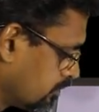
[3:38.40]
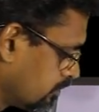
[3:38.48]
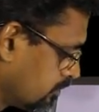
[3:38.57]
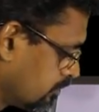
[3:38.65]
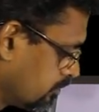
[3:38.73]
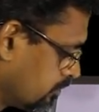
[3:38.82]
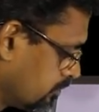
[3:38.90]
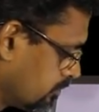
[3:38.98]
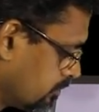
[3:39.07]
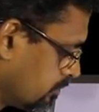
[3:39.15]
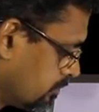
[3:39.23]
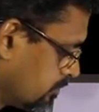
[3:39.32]

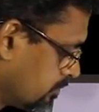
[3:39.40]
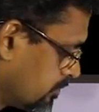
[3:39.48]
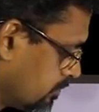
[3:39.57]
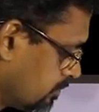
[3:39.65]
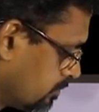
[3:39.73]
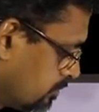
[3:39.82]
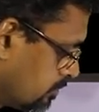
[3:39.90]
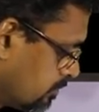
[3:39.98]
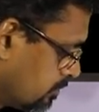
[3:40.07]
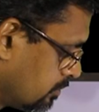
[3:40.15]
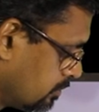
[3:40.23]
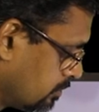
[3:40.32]

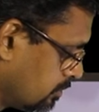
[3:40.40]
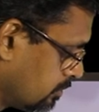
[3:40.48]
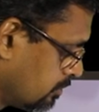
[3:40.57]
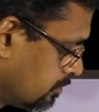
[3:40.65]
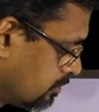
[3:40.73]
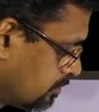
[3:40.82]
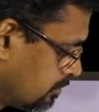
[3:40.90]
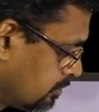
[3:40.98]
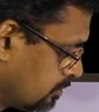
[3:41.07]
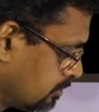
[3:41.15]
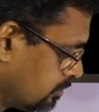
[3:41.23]
Nobody speaks.